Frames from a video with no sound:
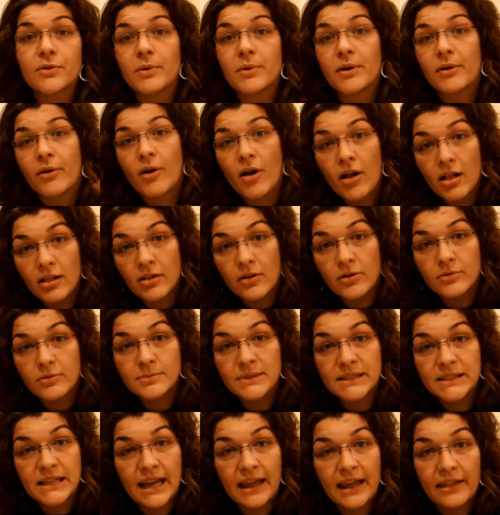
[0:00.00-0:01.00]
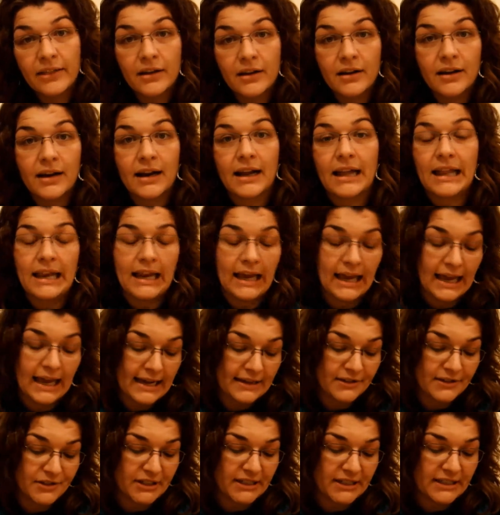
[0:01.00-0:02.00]
so we were all home together, and I
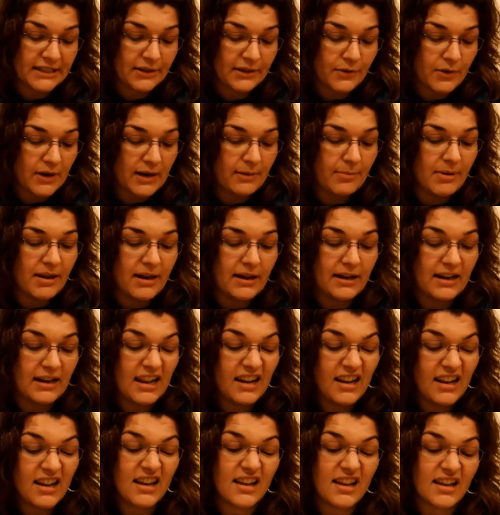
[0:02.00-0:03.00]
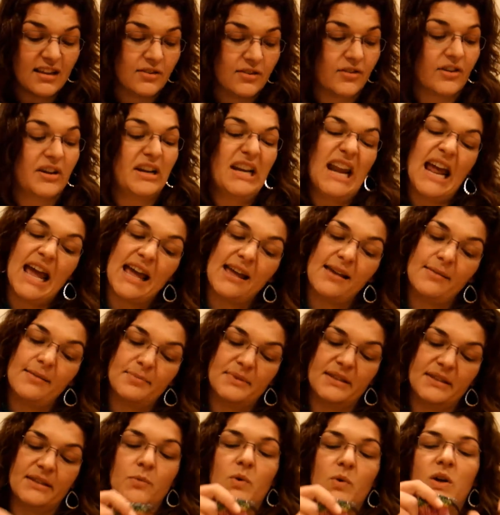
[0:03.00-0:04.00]
actually did quite a bit of knitting during
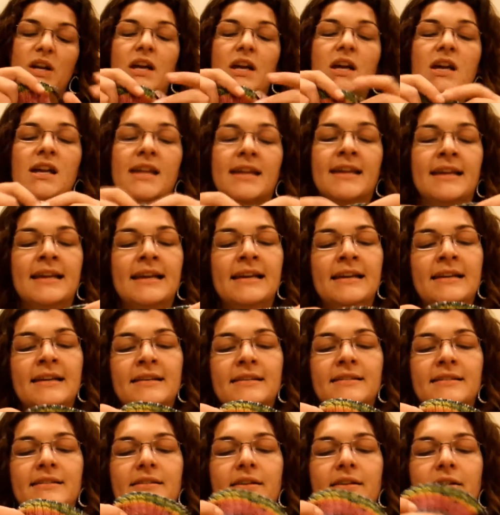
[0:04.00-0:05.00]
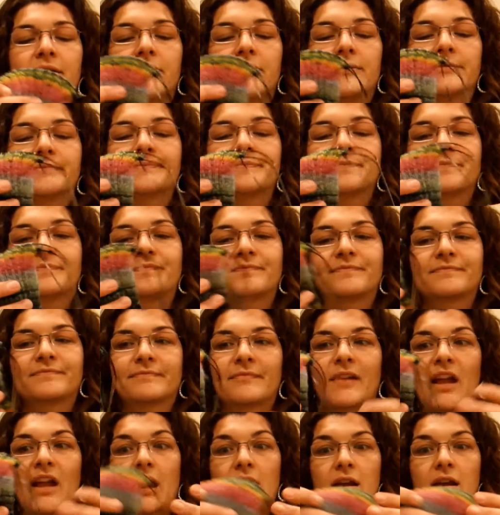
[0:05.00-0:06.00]
naps and whatnot. So
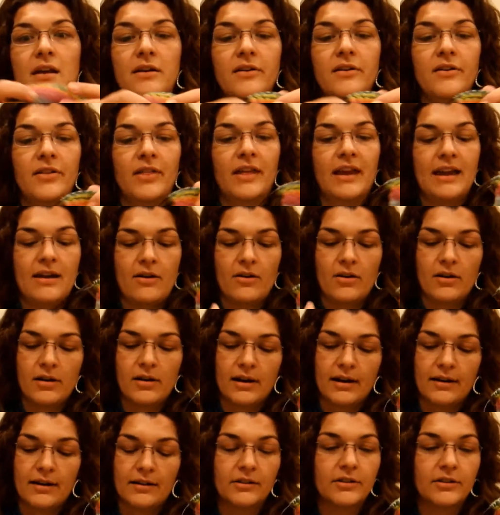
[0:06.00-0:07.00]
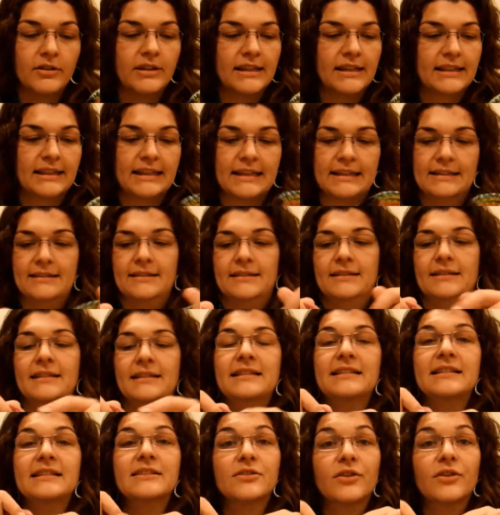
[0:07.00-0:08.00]
here they are. Look at this.
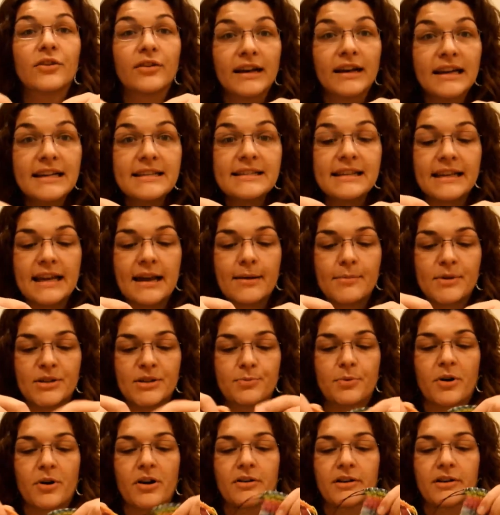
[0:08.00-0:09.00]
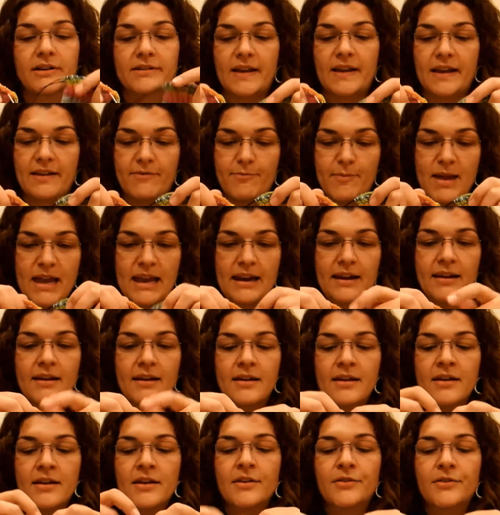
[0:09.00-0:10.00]
This is crazy how much progress I have made.
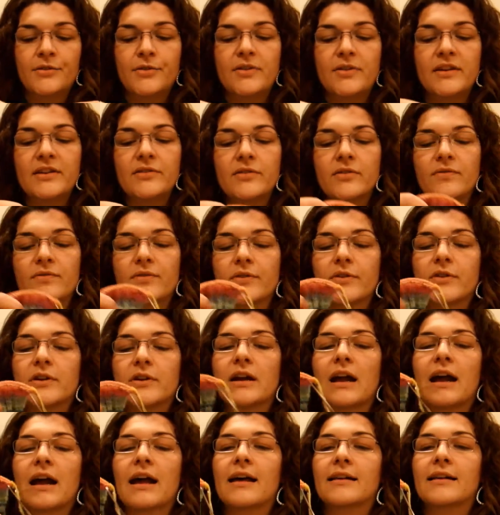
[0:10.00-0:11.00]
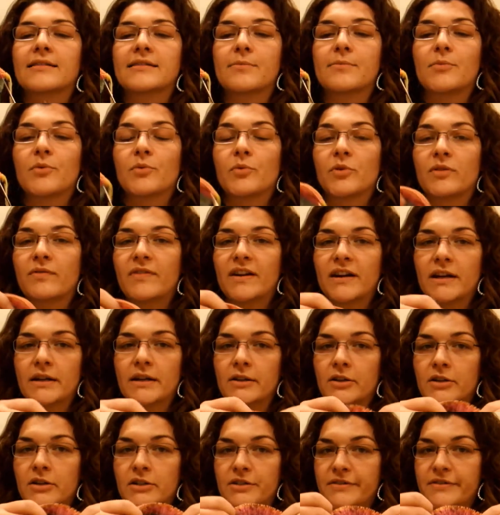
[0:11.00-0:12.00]
So these are for someone with very
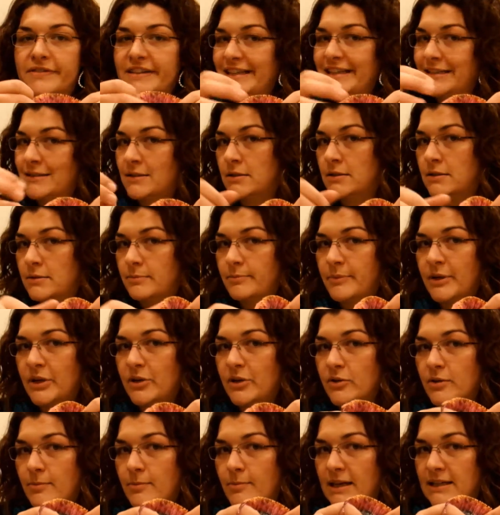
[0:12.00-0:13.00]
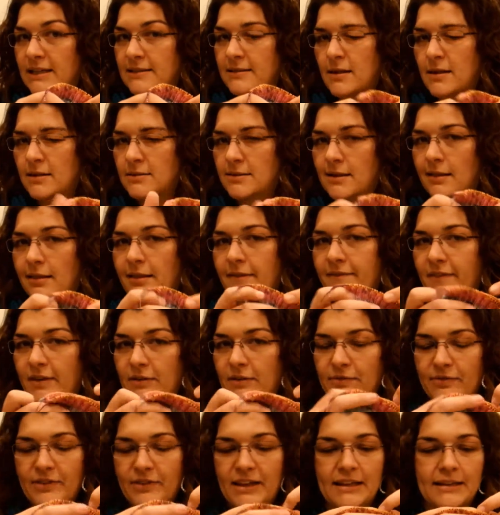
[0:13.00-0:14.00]
large feet, bigger than my size 11
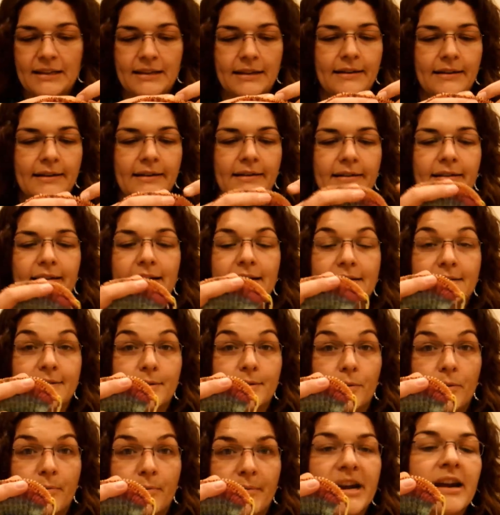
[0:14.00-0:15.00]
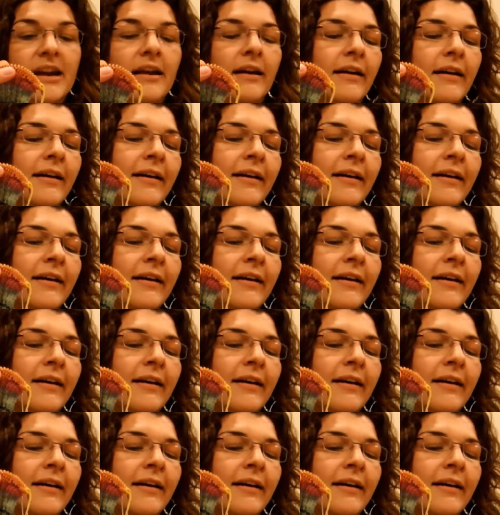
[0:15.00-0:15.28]
feet, and it's a woman.